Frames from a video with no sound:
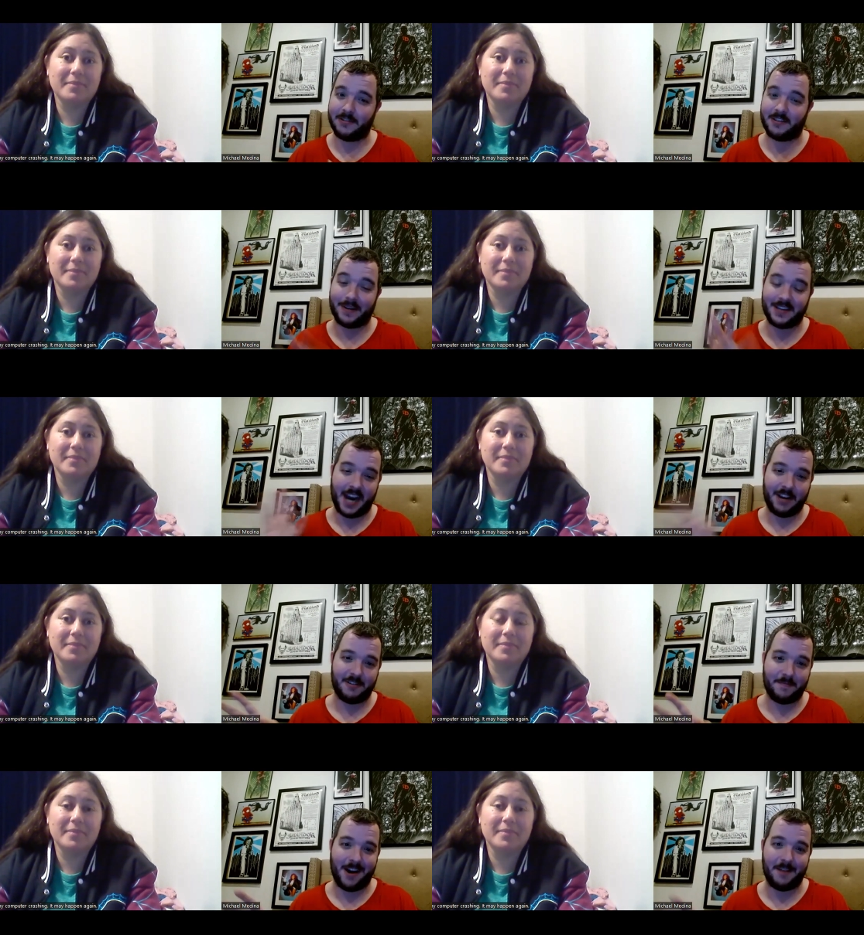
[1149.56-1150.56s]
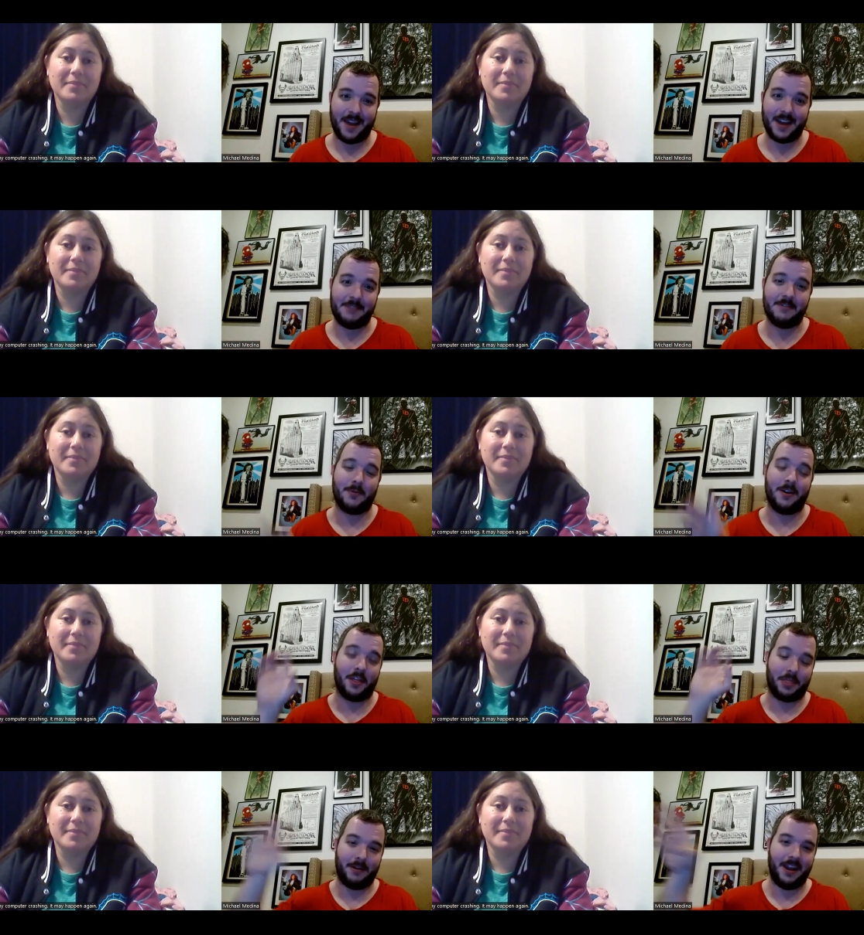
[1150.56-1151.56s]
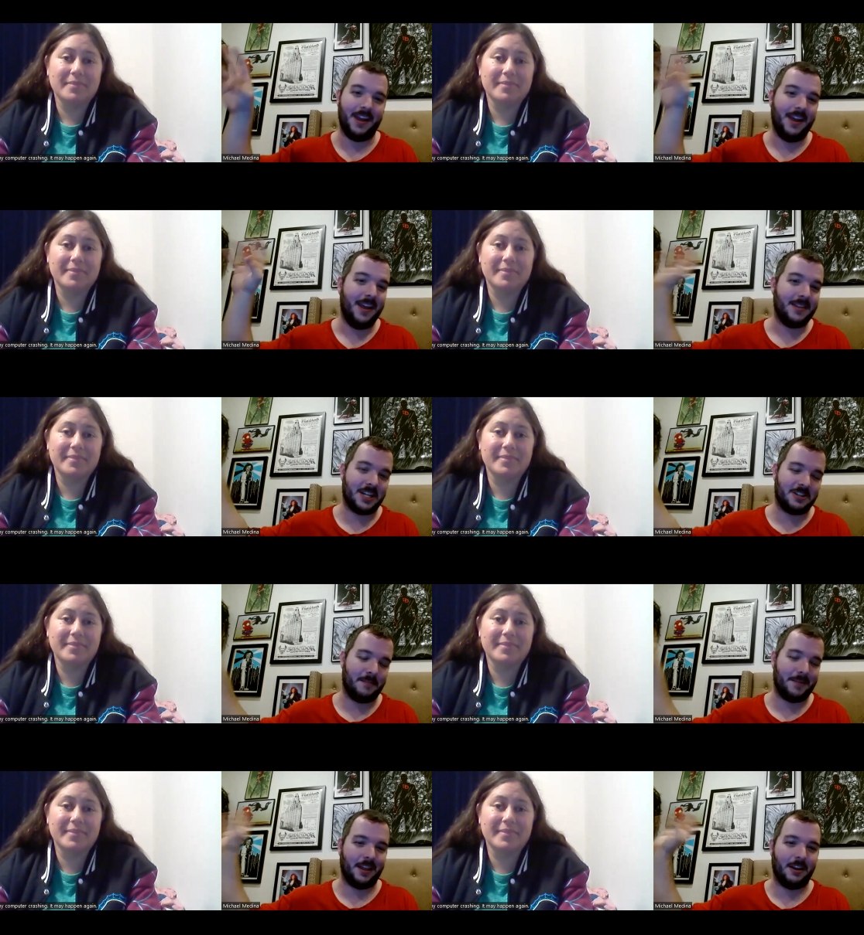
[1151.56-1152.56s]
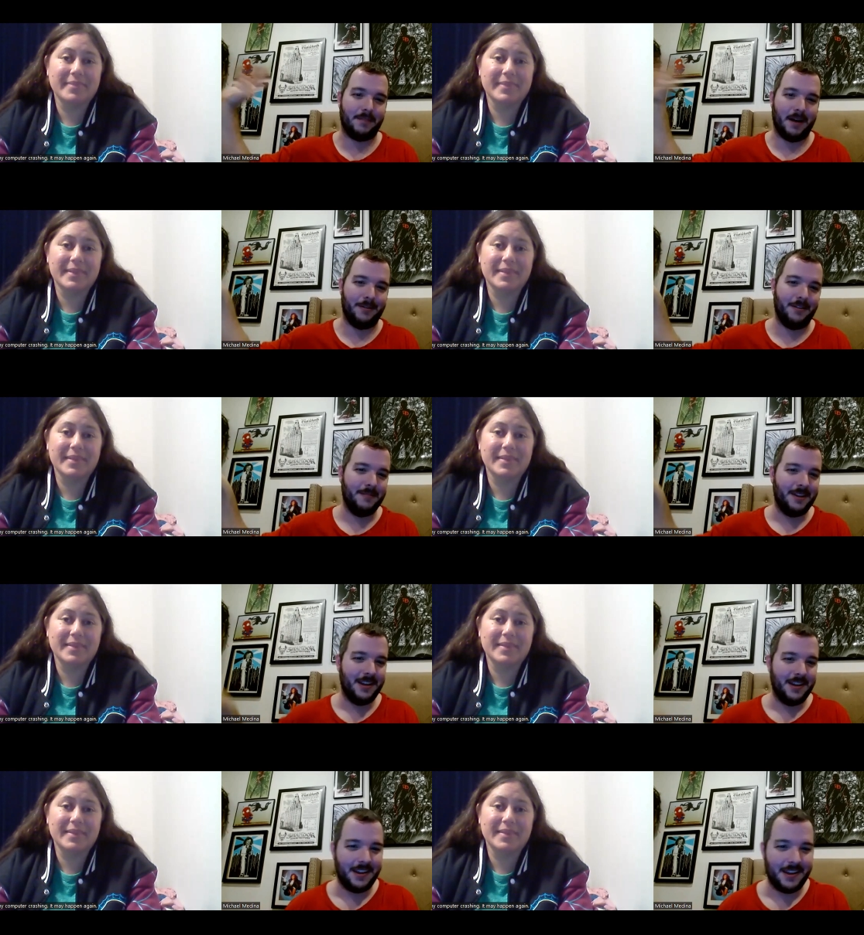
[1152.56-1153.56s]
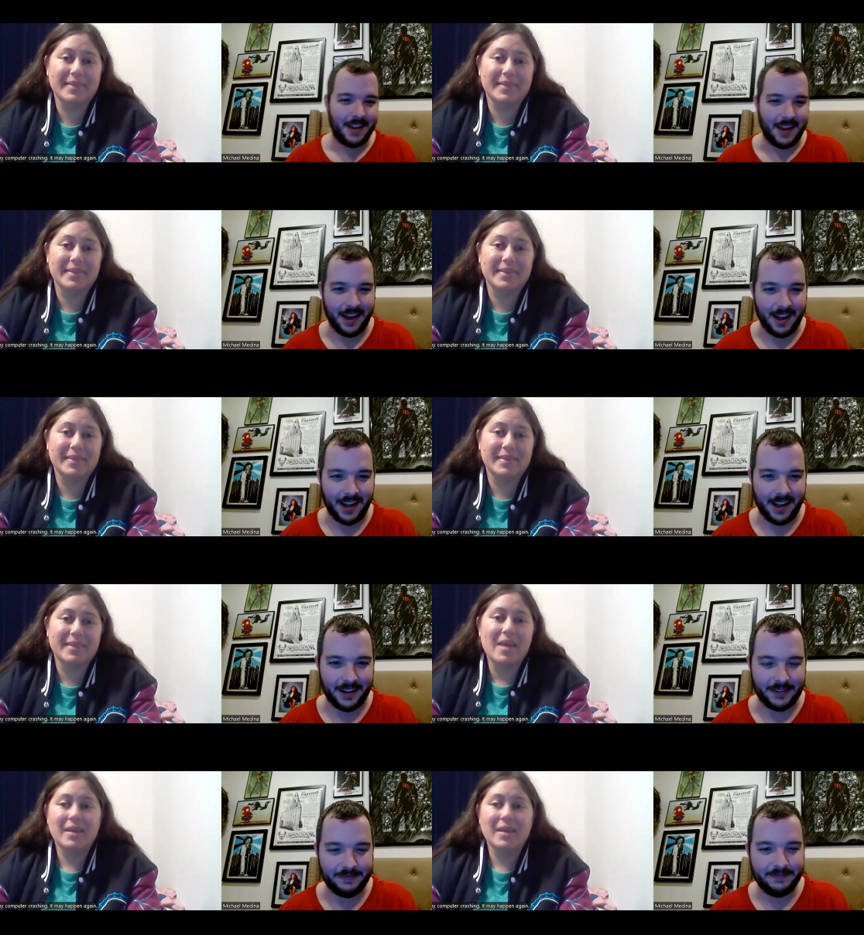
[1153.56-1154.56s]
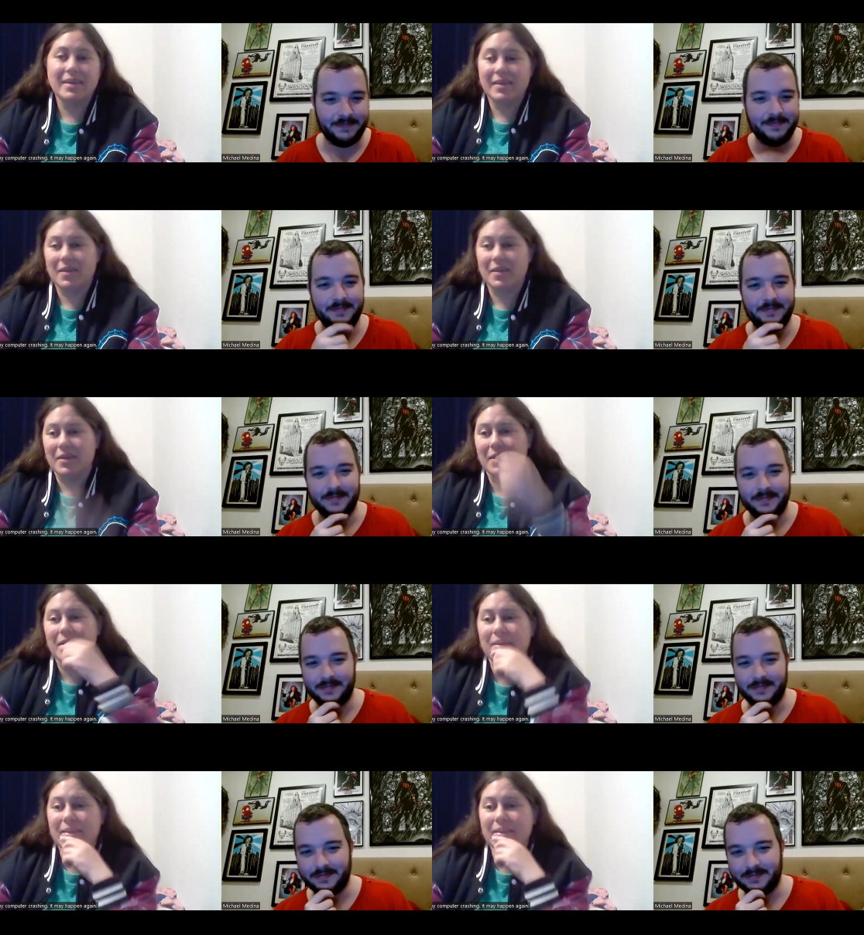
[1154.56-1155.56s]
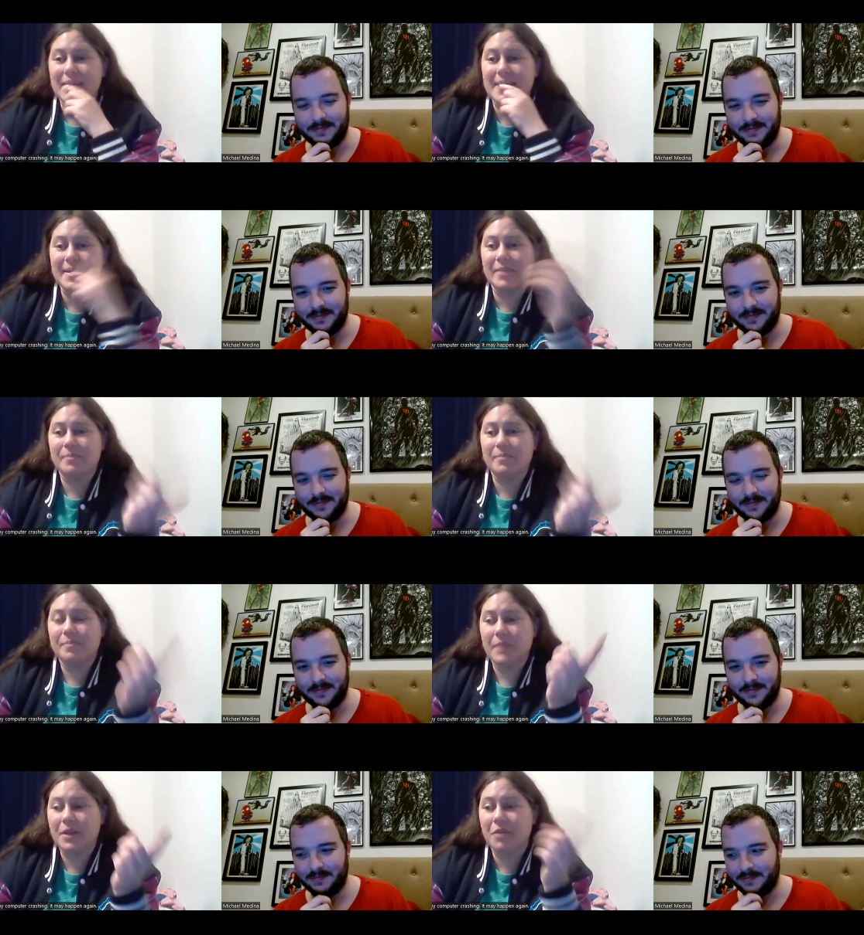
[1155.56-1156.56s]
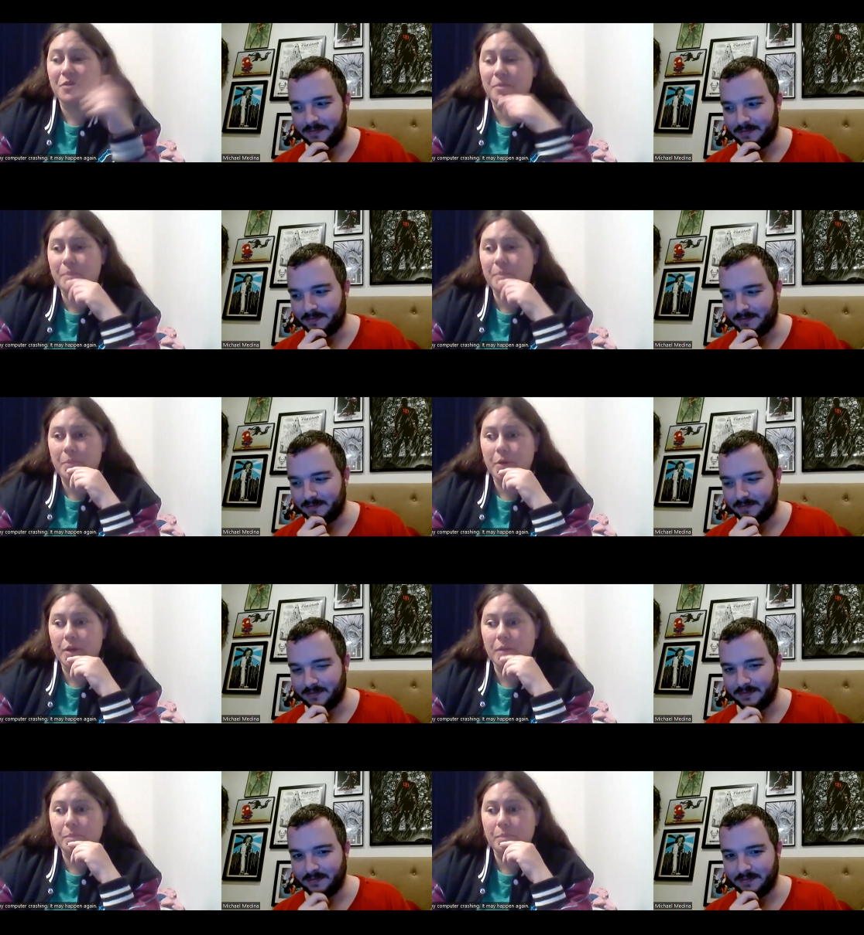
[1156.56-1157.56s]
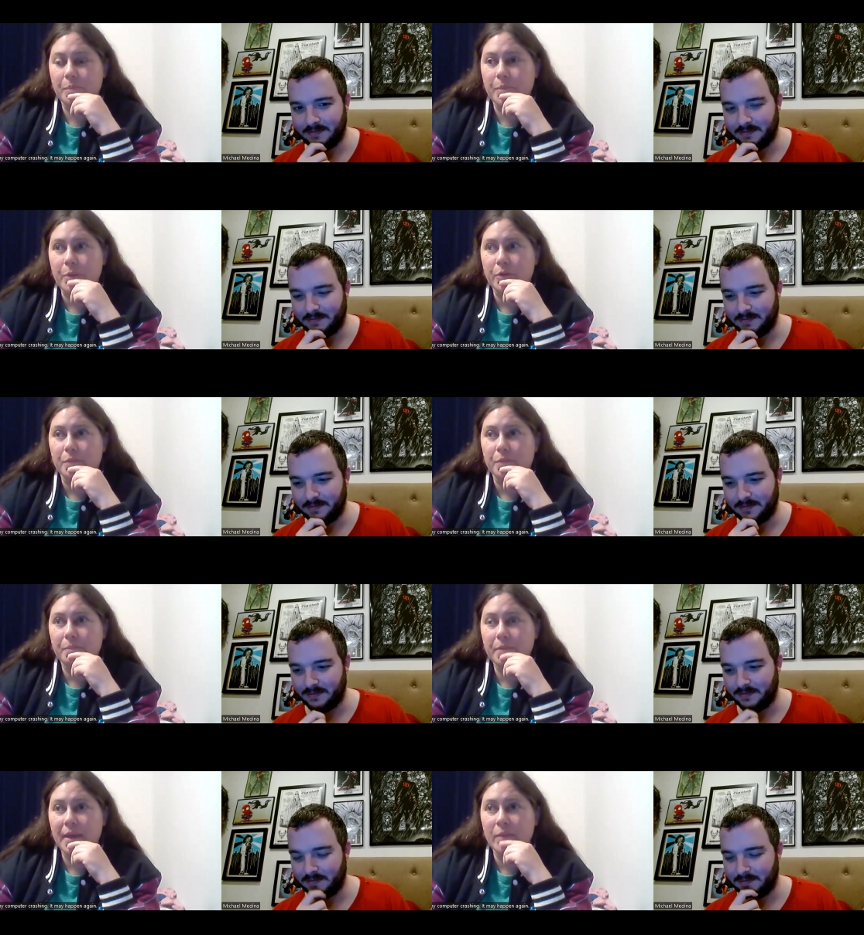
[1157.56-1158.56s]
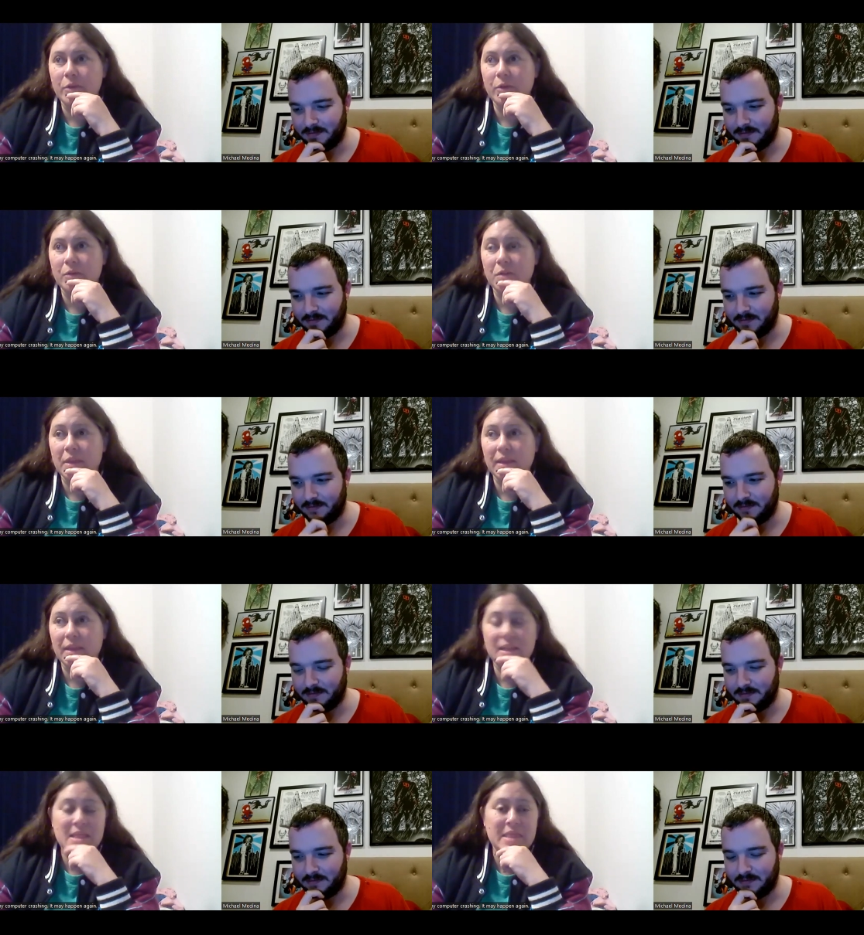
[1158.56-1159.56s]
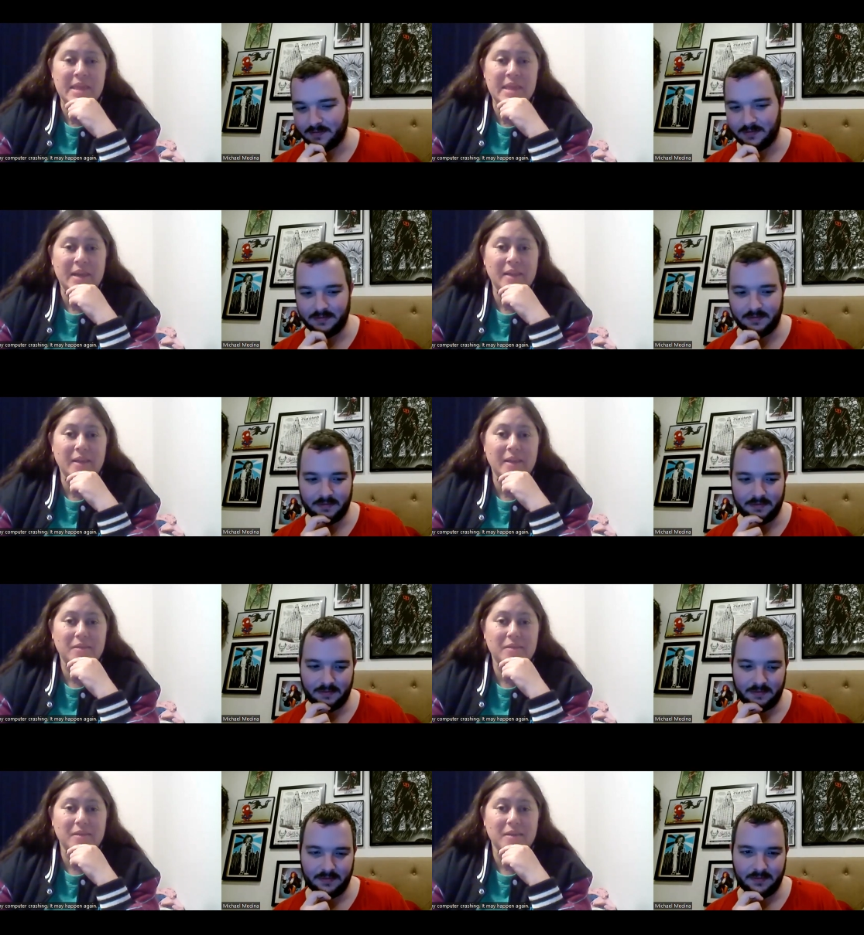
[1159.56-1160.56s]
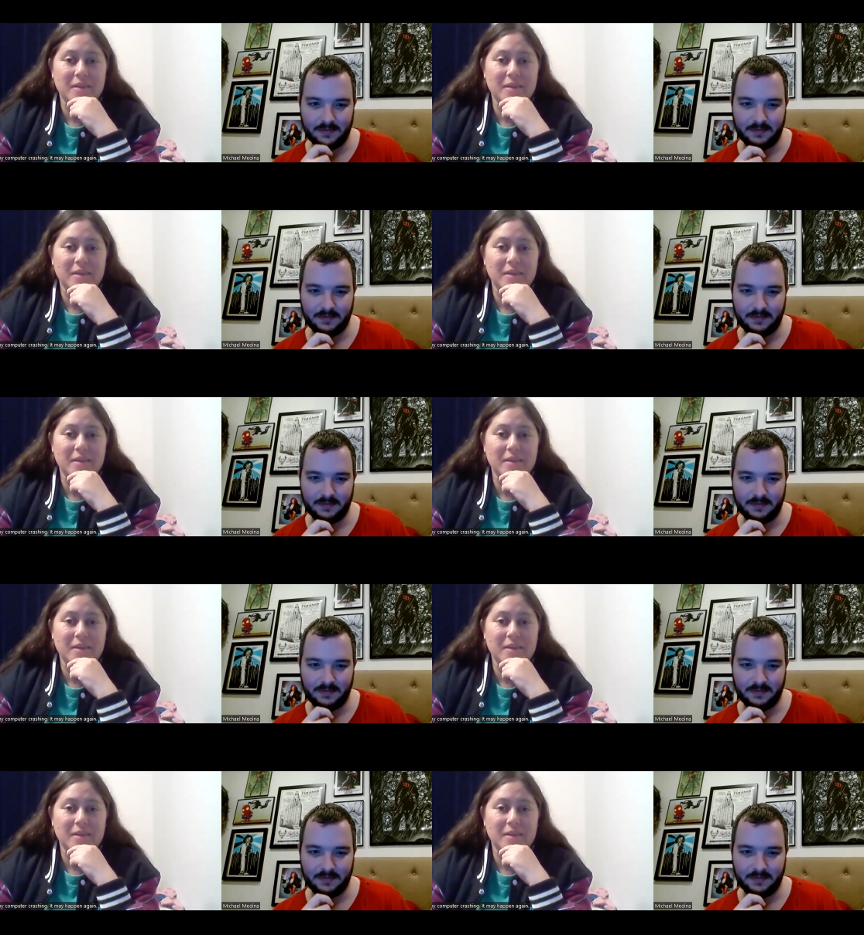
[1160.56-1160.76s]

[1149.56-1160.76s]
Speaker 1: which is Spectacular Spider-Man. He was one of the three that showed up in that little bubble. Um,
Speaker 2: uh, um, another uh, bubble cameo that that I liked uh,